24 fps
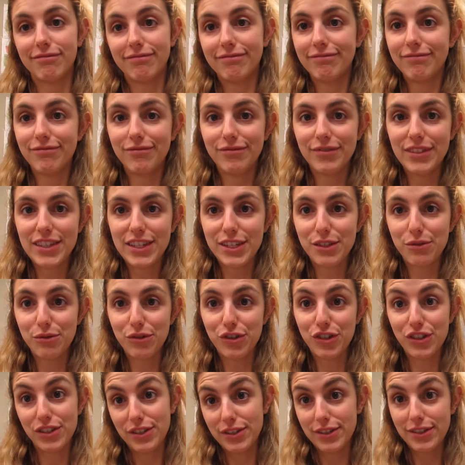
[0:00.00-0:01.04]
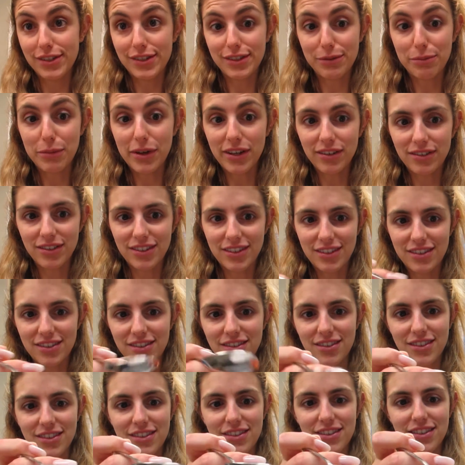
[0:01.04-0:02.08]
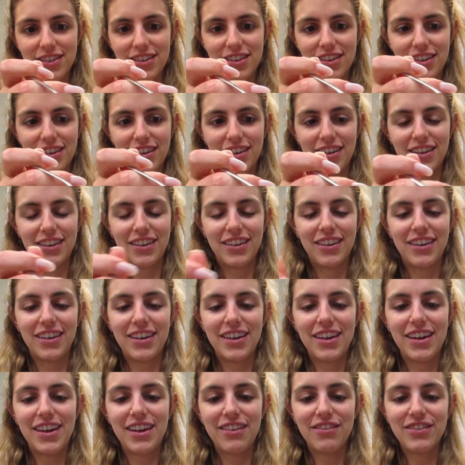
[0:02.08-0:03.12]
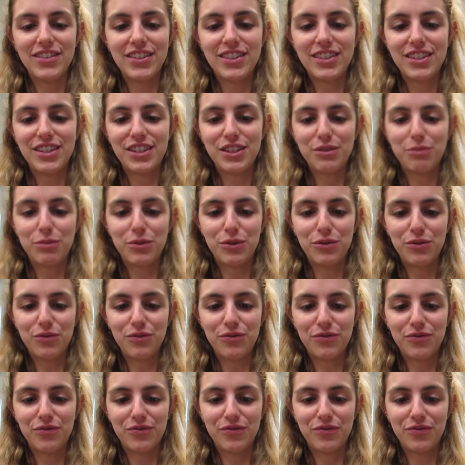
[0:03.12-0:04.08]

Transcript: That's what she sent the boxes. Half a teaspoon.